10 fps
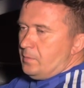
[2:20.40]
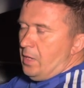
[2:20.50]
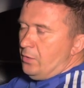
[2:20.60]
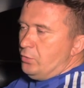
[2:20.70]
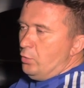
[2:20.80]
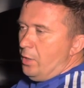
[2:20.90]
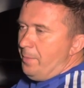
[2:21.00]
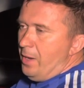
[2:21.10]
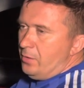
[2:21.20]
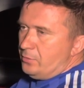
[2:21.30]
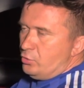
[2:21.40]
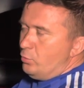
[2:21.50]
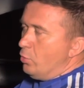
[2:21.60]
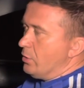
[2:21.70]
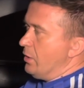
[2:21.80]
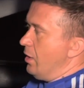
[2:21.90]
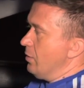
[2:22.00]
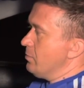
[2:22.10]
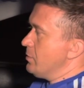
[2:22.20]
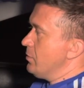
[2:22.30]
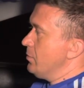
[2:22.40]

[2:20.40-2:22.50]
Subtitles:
I'll do it about 2 more times.